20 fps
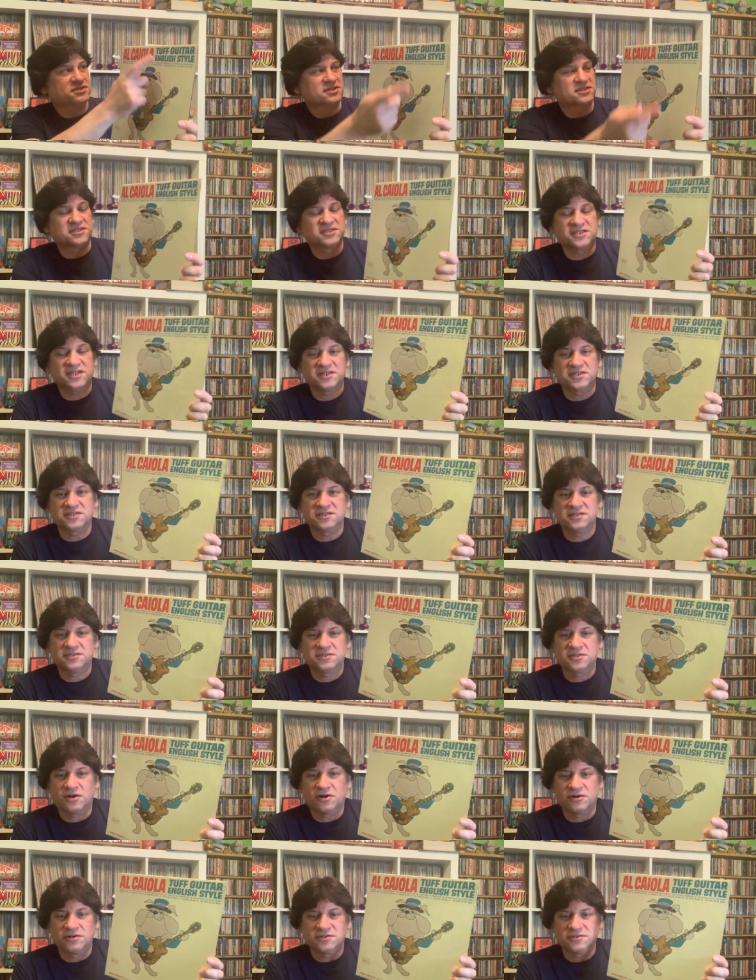a session
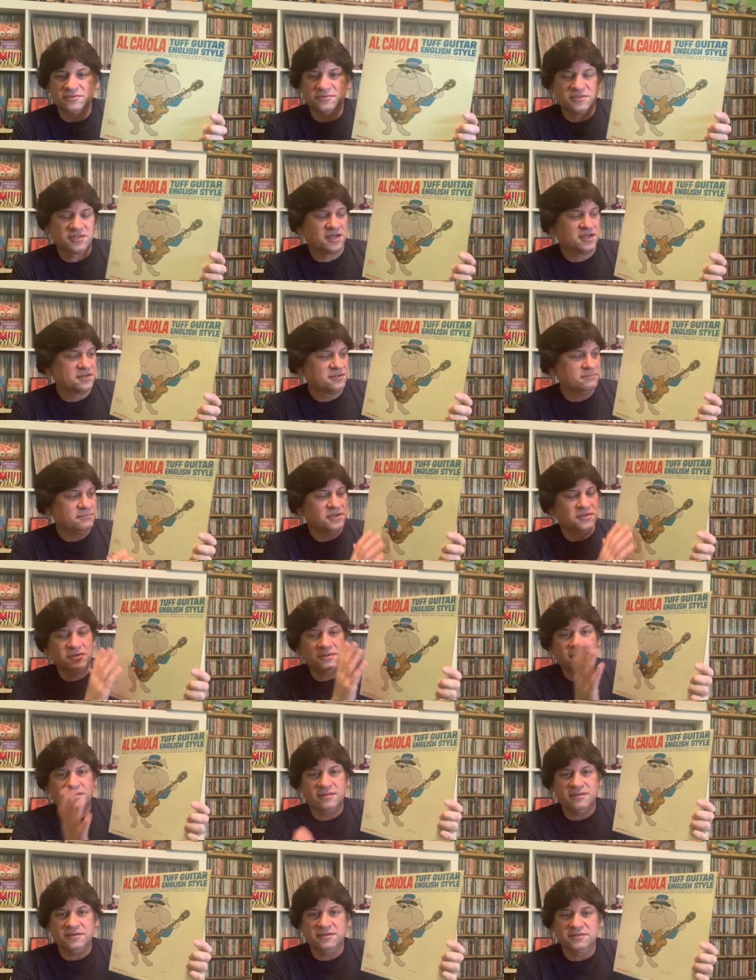guitarist who's on a million
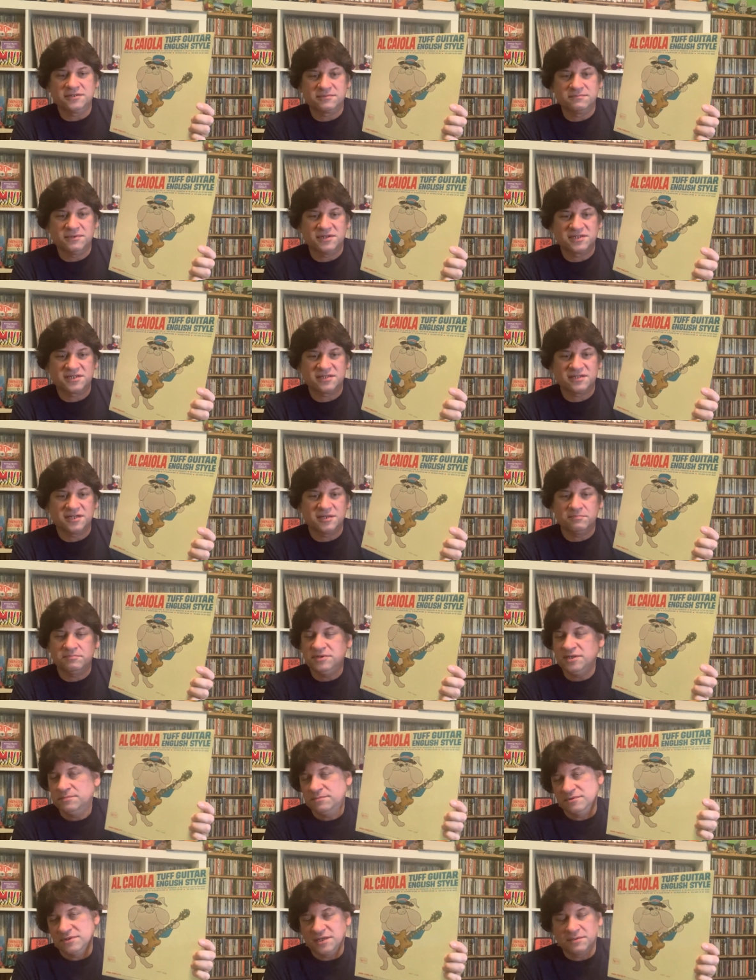things, much like
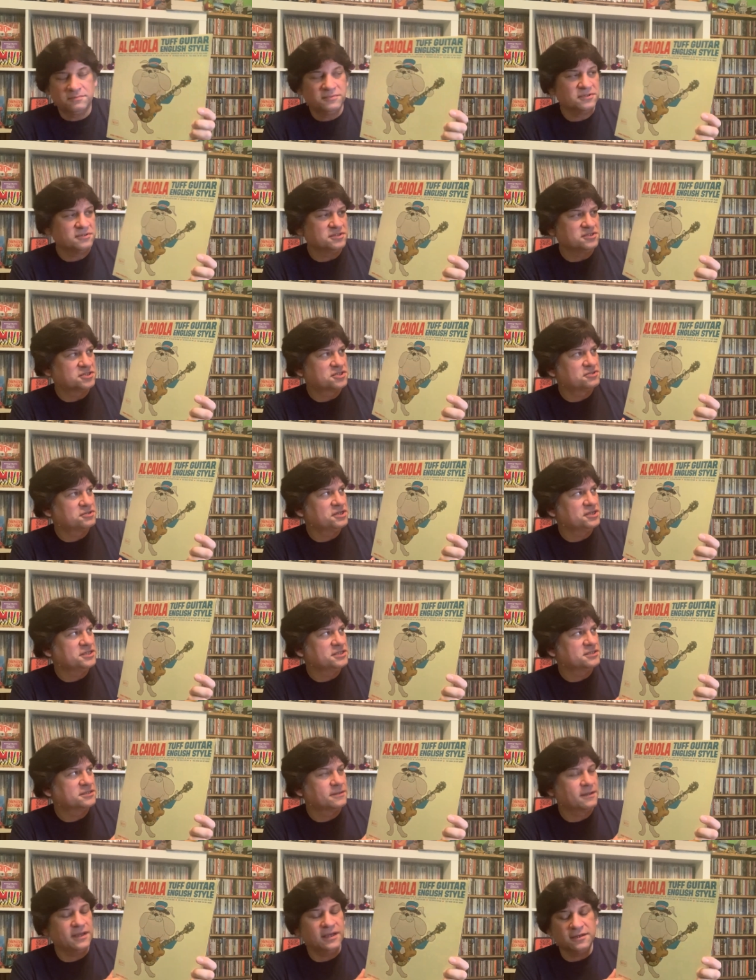people like Billy
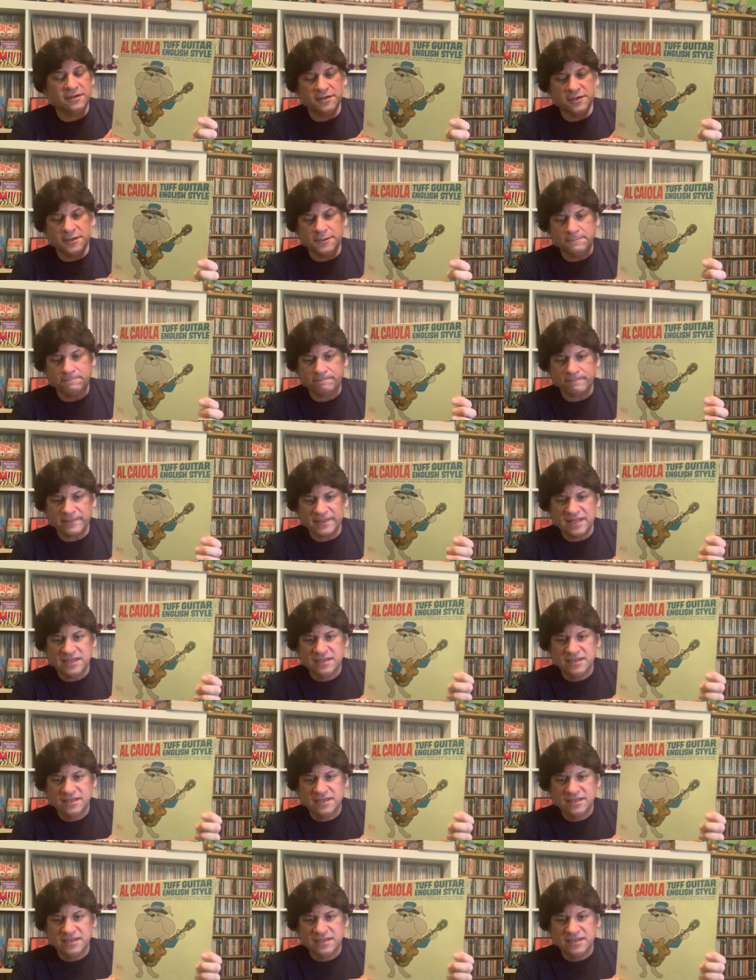Strange and um,